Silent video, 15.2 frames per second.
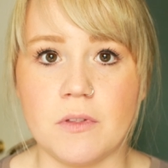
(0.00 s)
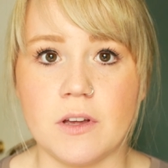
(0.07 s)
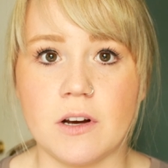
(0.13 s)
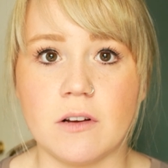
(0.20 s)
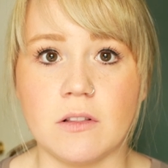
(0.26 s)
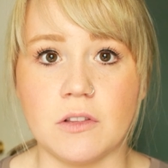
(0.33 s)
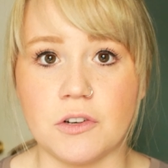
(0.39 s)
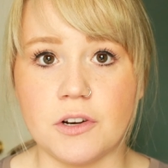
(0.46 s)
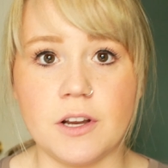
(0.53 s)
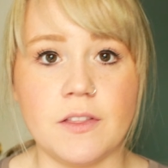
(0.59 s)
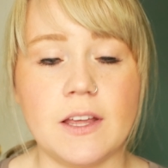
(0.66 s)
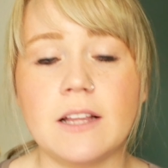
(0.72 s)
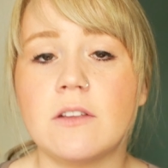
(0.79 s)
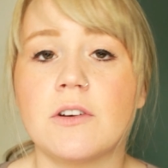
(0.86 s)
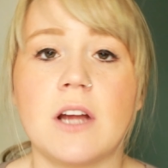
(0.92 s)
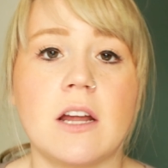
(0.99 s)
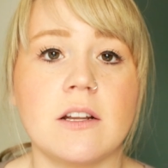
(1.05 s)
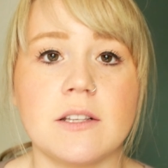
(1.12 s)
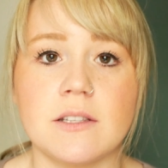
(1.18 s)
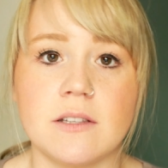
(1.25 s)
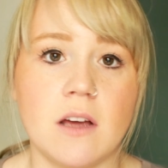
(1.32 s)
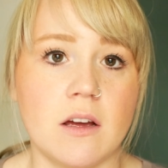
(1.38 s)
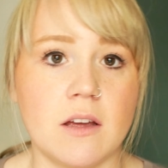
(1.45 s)
they learn how to
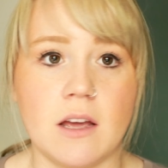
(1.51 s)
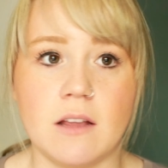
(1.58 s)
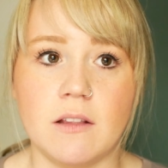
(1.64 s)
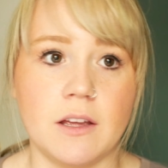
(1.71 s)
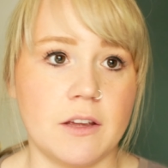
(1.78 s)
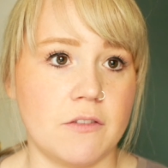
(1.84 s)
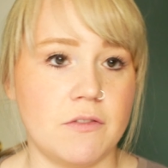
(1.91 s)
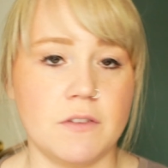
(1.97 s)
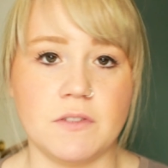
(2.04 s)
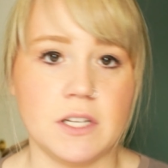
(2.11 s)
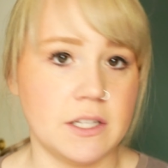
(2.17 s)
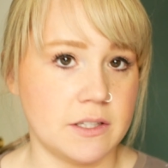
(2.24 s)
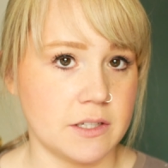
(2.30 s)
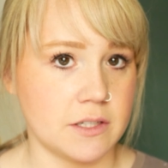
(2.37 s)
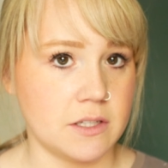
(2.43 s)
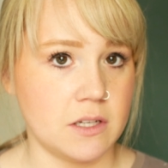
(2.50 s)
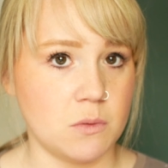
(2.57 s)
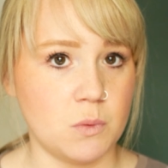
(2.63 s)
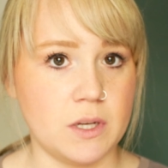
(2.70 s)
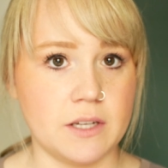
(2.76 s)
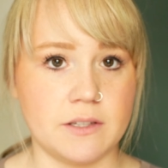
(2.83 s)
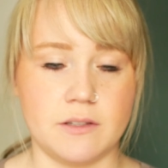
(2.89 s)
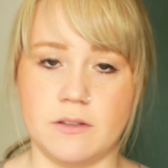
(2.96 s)
suck at like 15-16
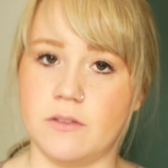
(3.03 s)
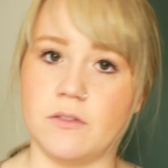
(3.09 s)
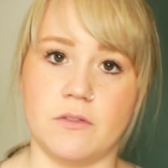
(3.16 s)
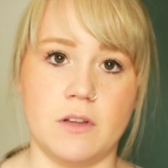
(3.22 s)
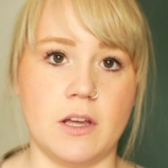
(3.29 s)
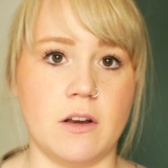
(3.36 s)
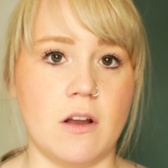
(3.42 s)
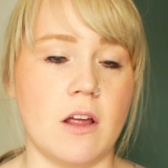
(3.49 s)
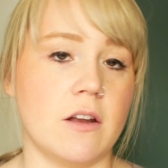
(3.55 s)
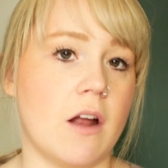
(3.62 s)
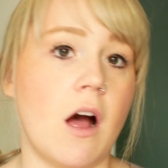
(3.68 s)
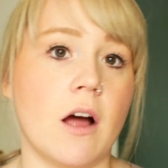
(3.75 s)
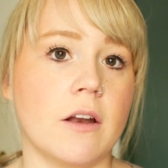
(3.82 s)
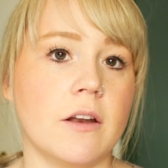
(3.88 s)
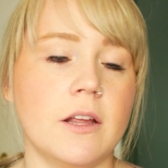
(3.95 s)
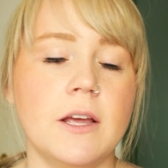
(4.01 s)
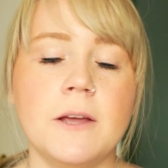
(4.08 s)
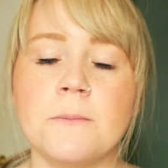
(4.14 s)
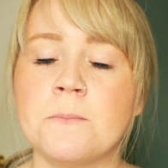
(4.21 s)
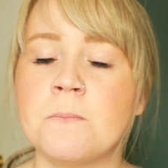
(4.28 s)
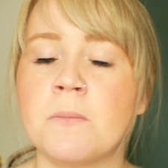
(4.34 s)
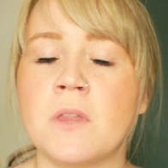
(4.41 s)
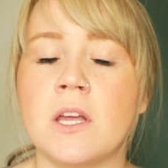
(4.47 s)
weeks and on.
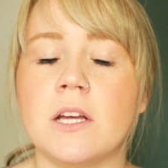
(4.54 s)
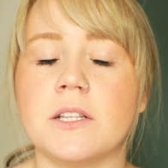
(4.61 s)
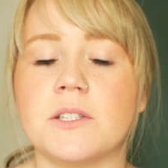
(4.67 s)
And